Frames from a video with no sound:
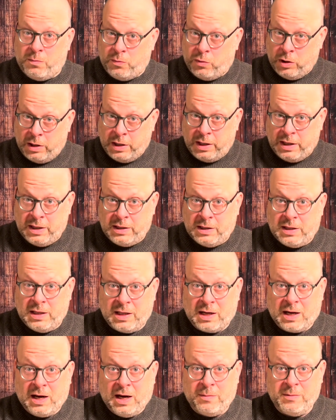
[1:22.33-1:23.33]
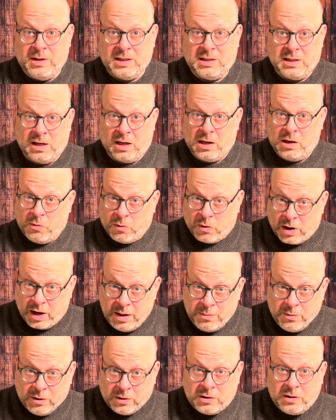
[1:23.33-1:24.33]
put it into the comments that you were
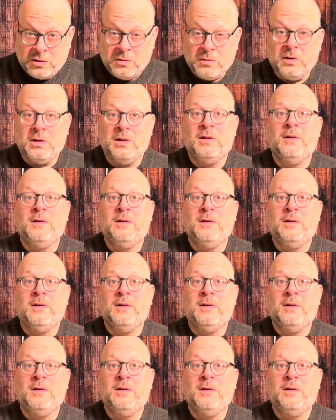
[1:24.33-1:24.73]
able to.